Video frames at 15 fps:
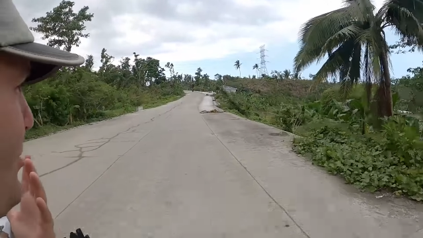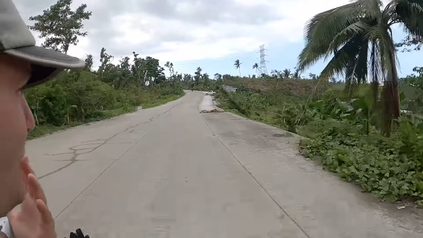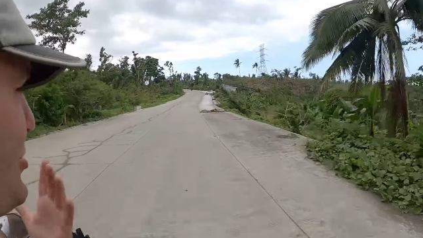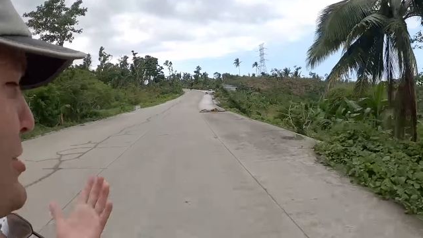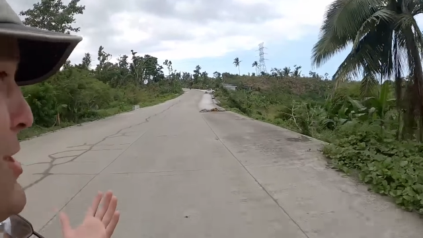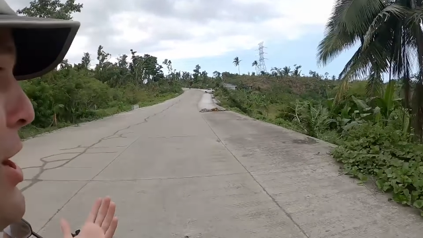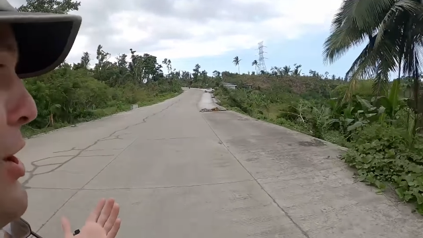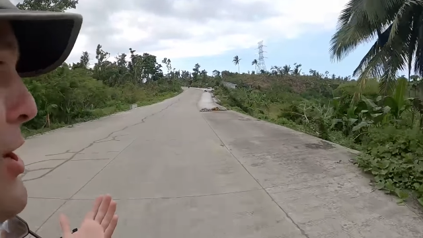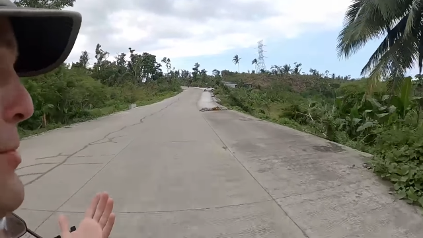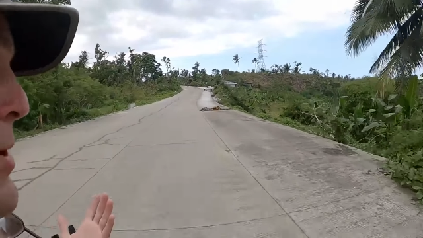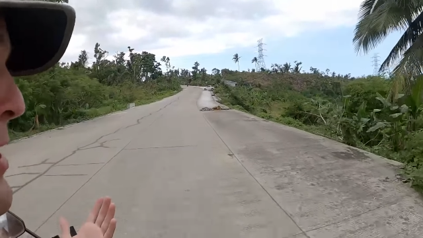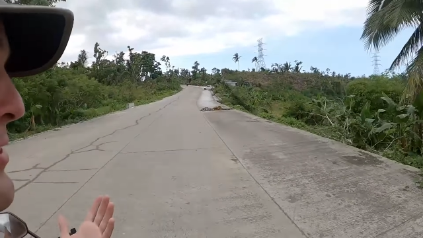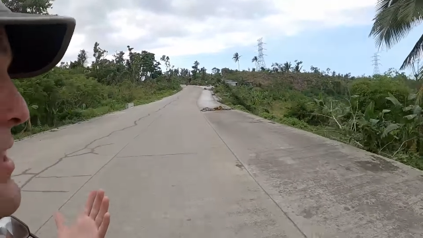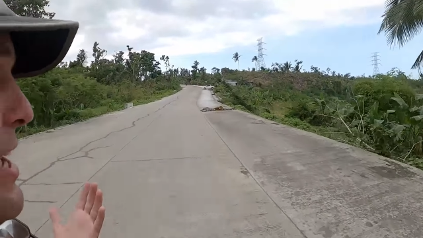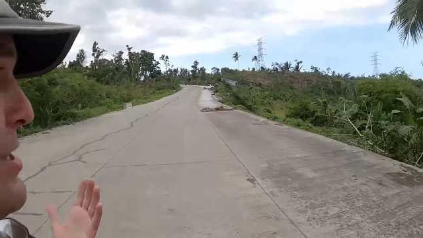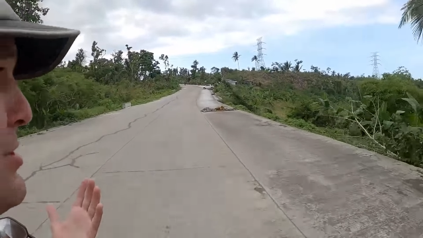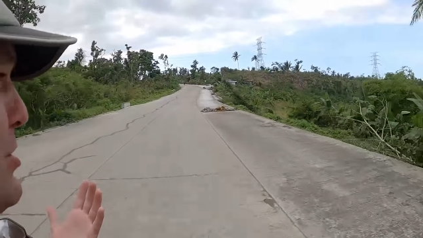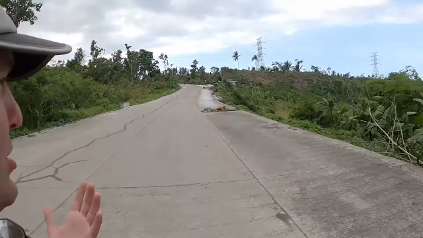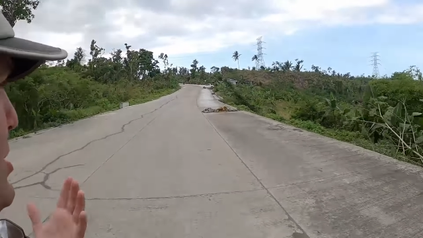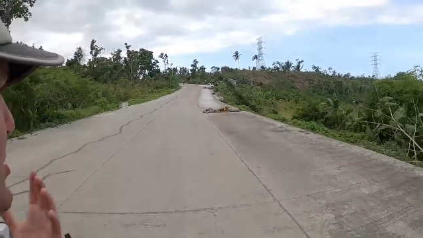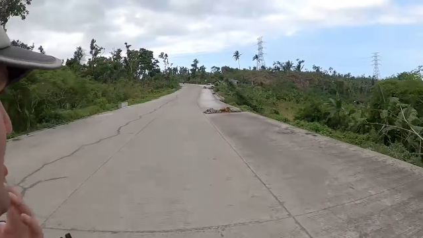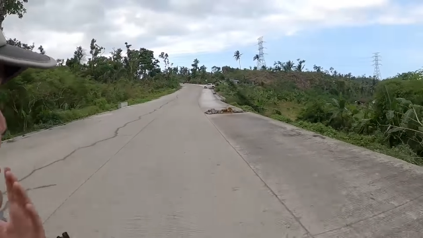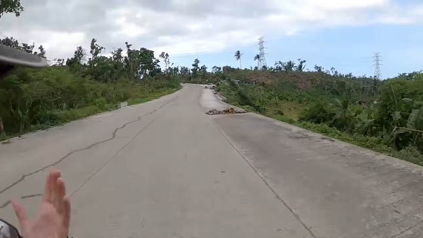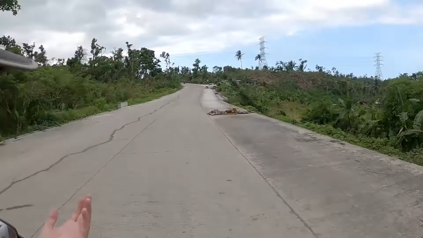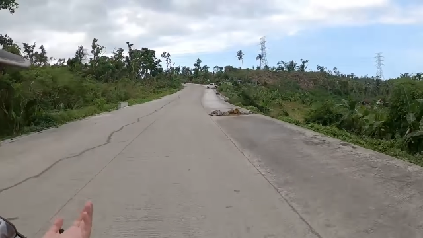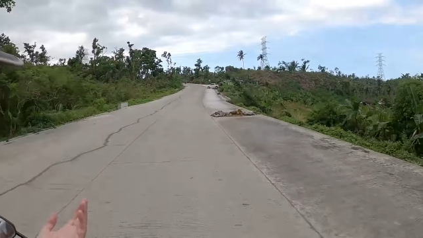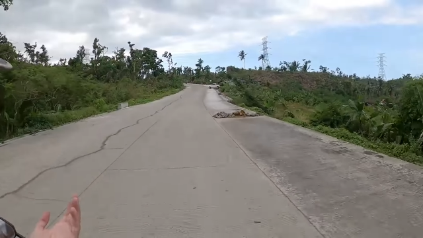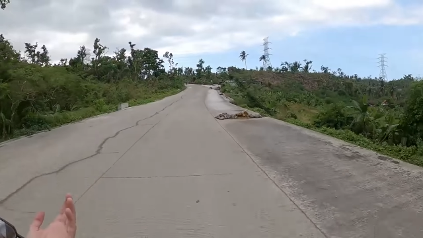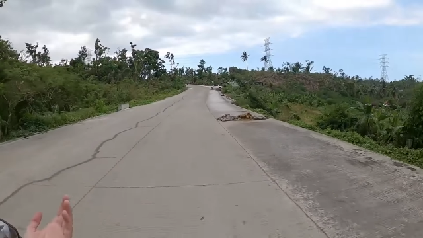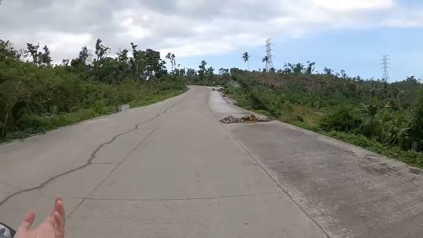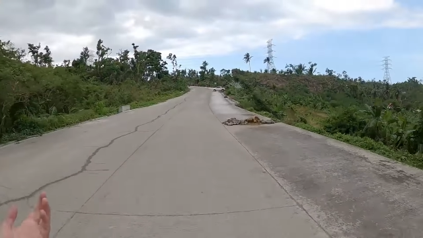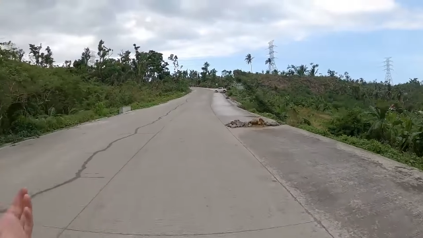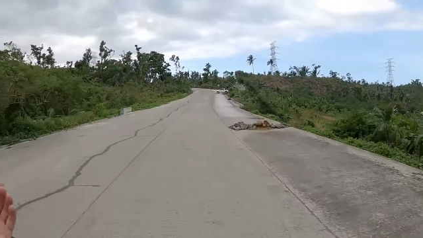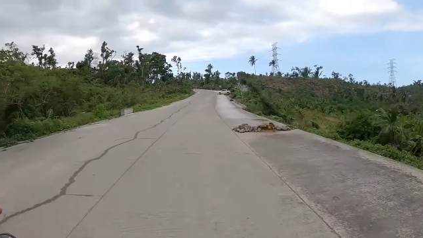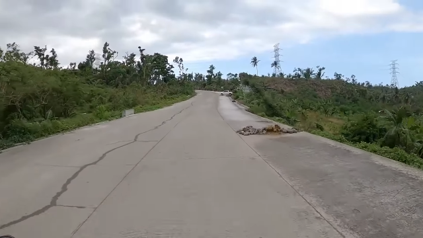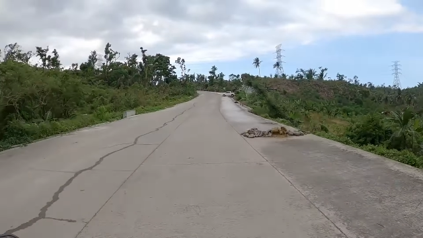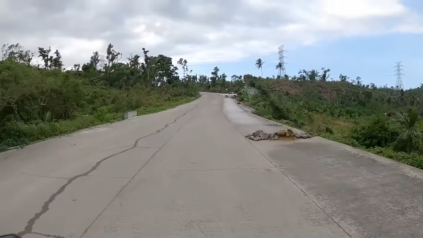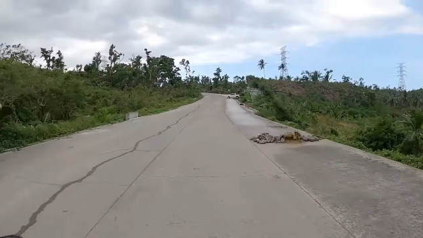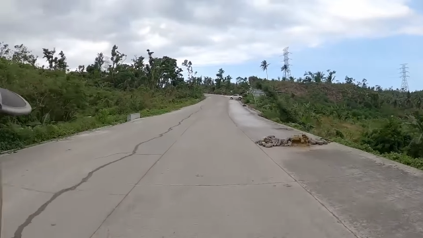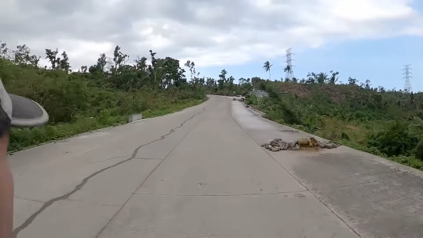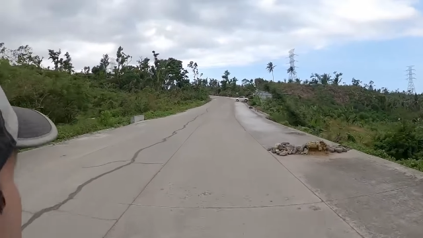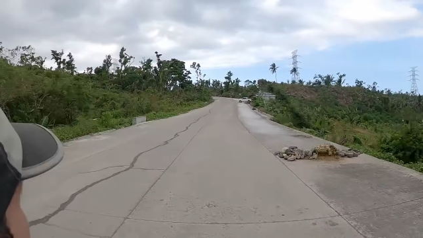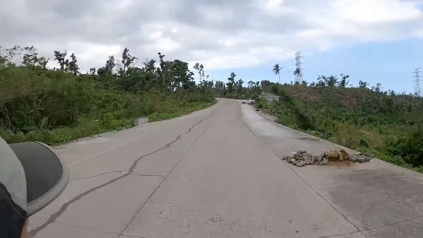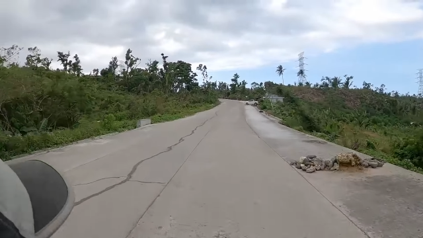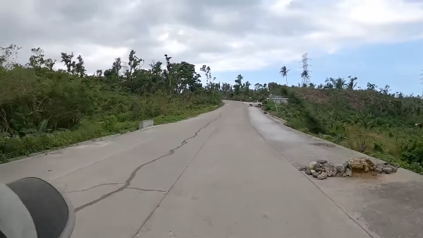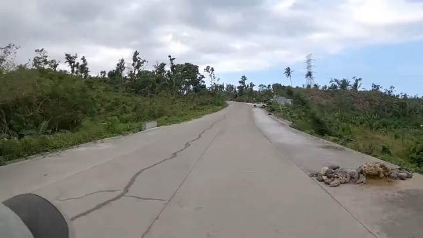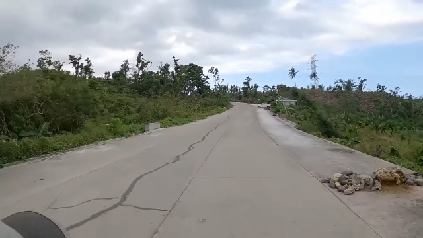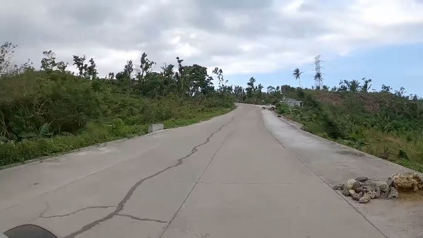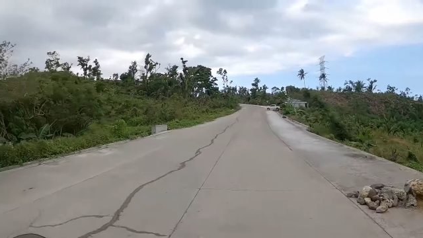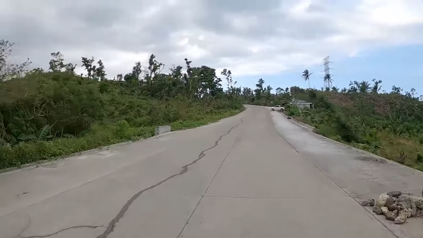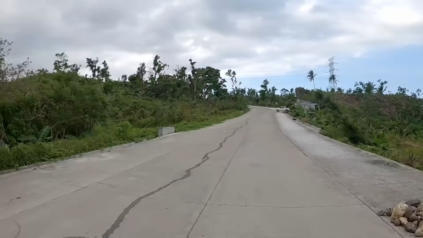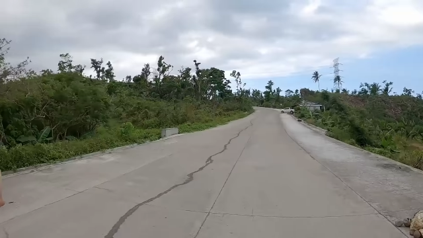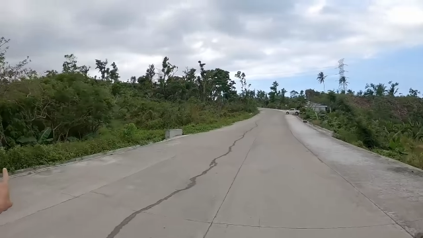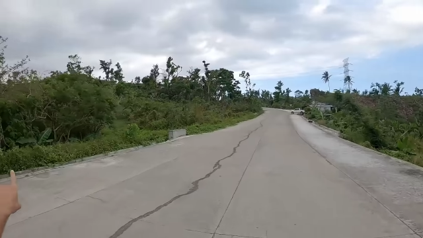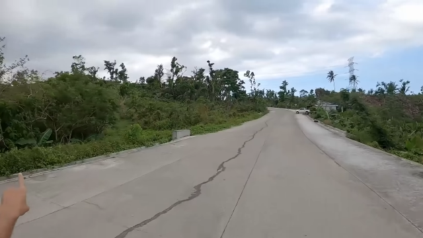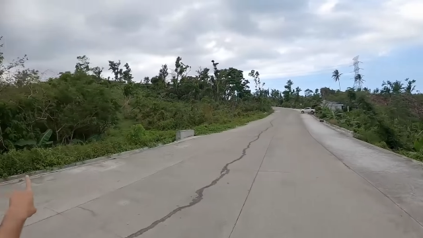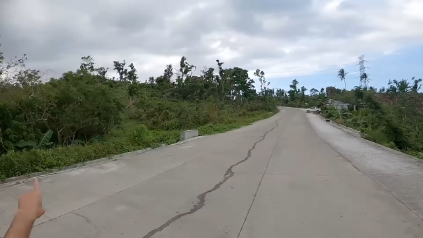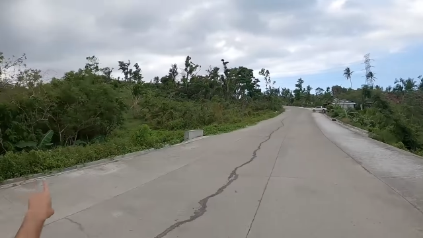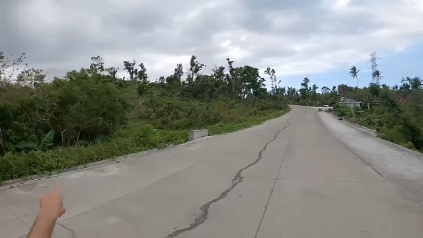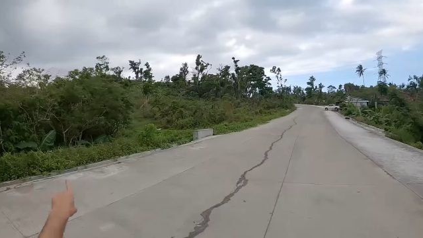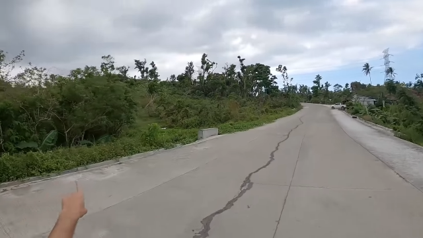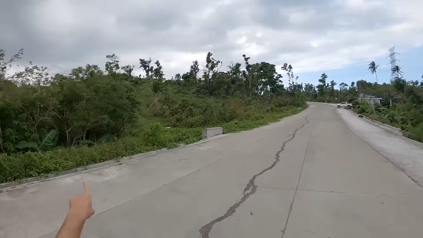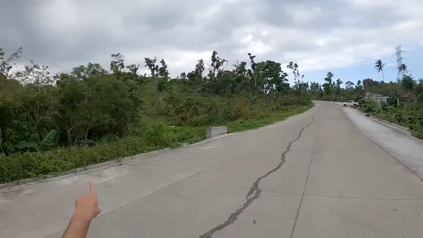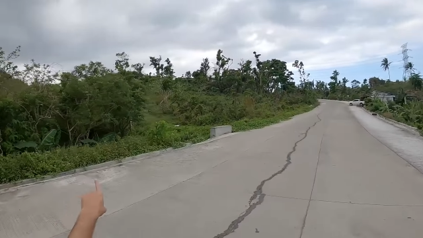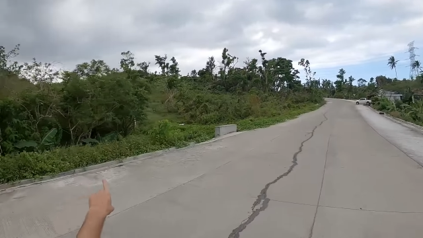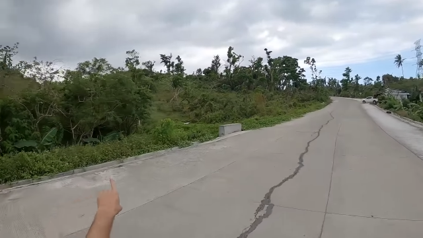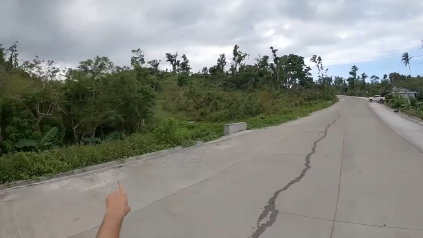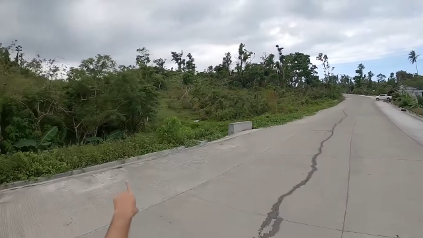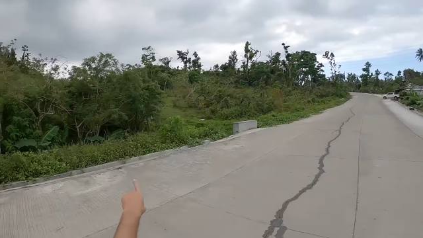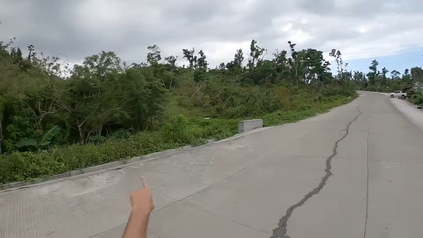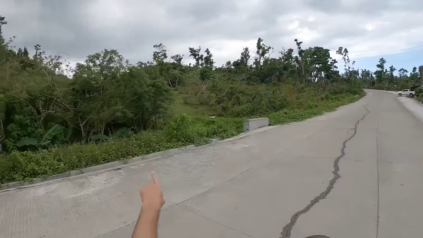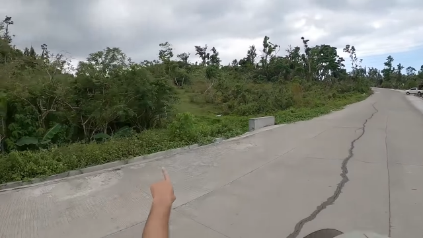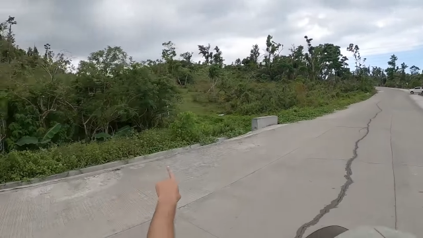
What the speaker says: (no speaker visible)